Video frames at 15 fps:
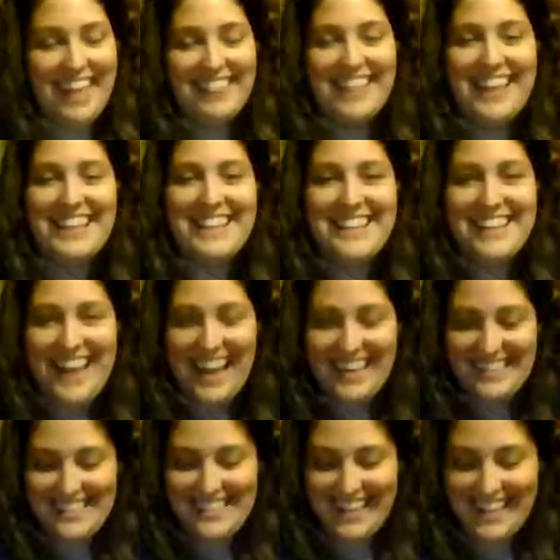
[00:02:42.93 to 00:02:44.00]
Then the
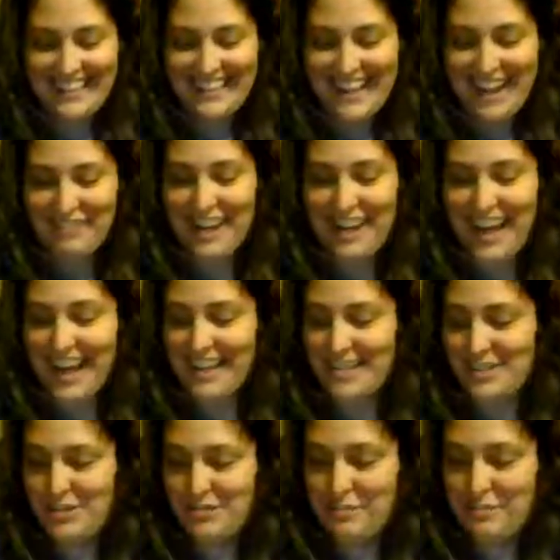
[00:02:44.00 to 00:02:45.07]
next thing that I would
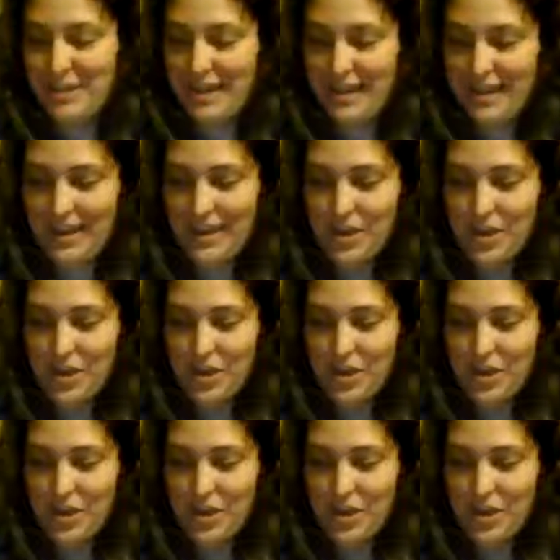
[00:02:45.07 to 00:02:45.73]
add to my